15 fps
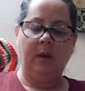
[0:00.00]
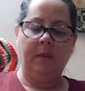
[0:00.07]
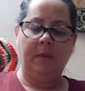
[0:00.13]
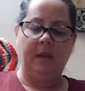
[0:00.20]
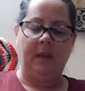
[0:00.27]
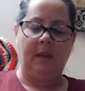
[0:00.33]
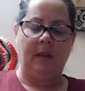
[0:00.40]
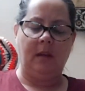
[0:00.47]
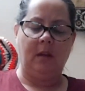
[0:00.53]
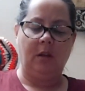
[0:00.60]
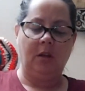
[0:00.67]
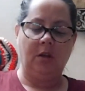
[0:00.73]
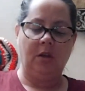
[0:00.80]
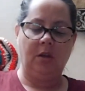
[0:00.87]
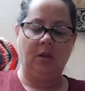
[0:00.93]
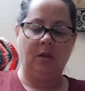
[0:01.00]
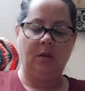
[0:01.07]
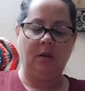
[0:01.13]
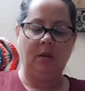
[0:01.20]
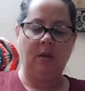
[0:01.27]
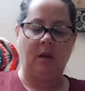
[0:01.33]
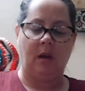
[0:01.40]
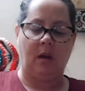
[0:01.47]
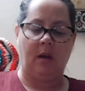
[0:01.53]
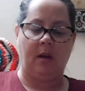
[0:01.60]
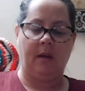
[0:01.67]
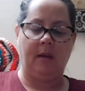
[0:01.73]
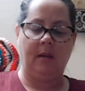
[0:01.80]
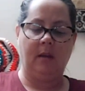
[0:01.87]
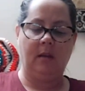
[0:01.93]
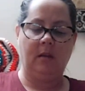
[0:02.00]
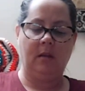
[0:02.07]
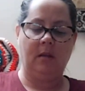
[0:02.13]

I'm thinking, should I